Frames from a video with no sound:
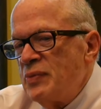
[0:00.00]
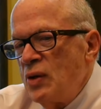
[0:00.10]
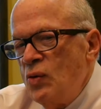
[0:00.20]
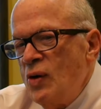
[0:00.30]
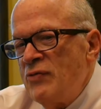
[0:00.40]

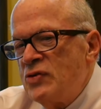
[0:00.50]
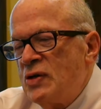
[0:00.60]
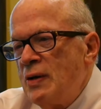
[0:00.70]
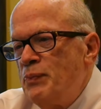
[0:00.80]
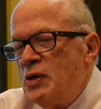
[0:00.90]
whoever
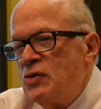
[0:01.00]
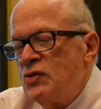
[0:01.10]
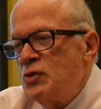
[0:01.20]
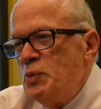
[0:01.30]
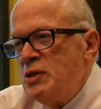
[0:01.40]
said a picture
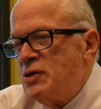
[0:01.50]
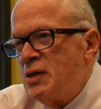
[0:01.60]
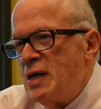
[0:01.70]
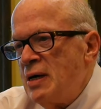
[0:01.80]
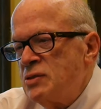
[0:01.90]
speaks
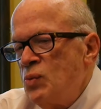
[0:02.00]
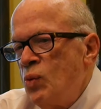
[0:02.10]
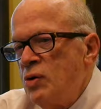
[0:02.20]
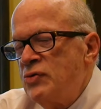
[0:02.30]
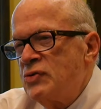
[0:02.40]
1,000
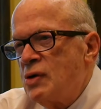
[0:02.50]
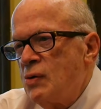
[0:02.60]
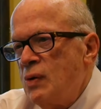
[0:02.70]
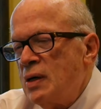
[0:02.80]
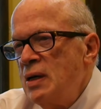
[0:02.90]
words is
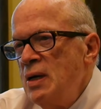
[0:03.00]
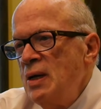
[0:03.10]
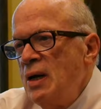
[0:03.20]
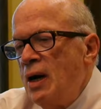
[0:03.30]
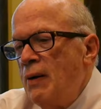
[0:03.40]
correct.
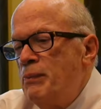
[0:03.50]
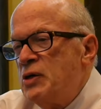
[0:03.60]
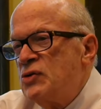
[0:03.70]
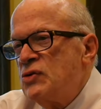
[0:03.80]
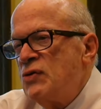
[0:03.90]
A
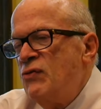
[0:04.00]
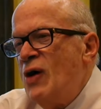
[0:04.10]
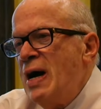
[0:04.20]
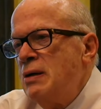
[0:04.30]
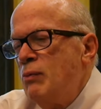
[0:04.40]
picture is a
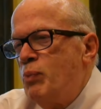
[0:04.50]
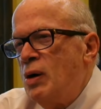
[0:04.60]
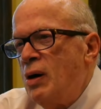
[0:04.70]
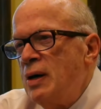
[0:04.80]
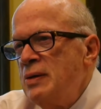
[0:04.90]
vital
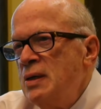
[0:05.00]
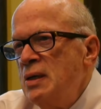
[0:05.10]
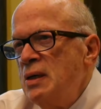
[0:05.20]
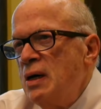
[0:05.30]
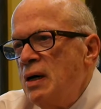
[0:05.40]
part
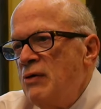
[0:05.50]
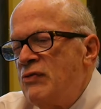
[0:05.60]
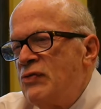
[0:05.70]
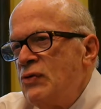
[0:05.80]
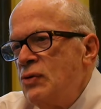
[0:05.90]
of
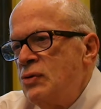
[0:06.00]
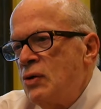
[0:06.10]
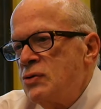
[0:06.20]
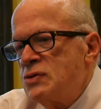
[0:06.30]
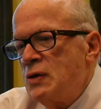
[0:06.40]
your
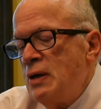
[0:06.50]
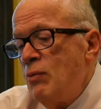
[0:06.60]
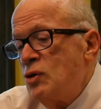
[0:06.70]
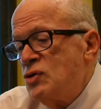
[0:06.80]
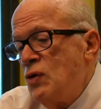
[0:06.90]
notice of claim.
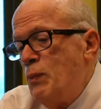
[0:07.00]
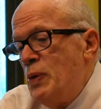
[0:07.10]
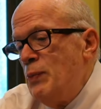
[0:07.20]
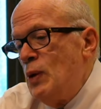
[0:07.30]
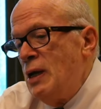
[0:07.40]
Also,
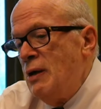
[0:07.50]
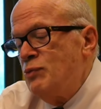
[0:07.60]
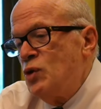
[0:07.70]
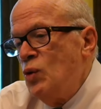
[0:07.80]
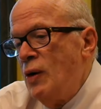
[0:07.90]
people
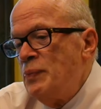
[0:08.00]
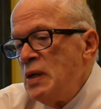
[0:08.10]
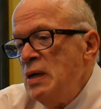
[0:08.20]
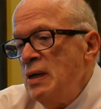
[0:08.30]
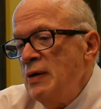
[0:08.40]
helped you up.
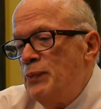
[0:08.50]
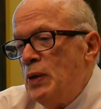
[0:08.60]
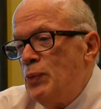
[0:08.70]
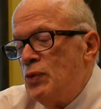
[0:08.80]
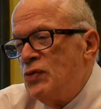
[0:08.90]
If
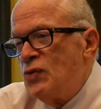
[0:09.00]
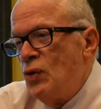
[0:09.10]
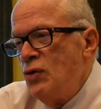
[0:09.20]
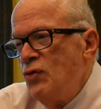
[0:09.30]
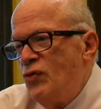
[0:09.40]
people saw
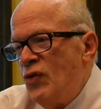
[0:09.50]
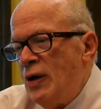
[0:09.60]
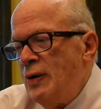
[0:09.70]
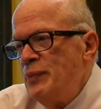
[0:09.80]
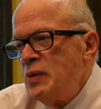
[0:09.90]
you
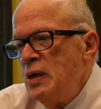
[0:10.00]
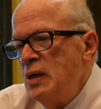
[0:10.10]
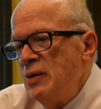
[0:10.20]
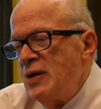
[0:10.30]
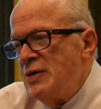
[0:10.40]
fell,
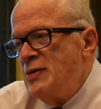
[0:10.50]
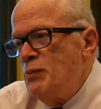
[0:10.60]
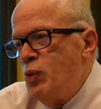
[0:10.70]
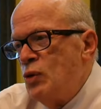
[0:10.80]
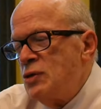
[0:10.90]
that's
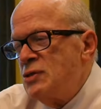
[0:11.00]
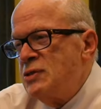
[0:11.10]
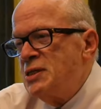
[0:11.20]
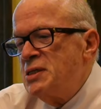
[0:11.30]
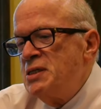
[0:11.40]
important
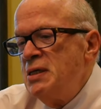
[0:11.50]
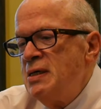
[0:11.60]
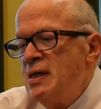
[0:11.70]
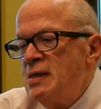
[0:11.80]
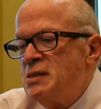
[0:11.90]
because the city
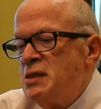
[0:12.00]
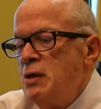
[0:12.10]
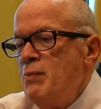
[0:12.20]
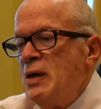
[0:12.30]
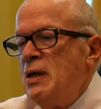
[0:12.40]
can't say you
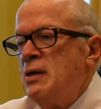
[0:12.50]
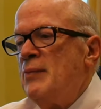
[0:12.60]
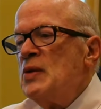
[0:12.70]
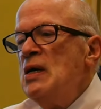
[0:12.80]
made it up.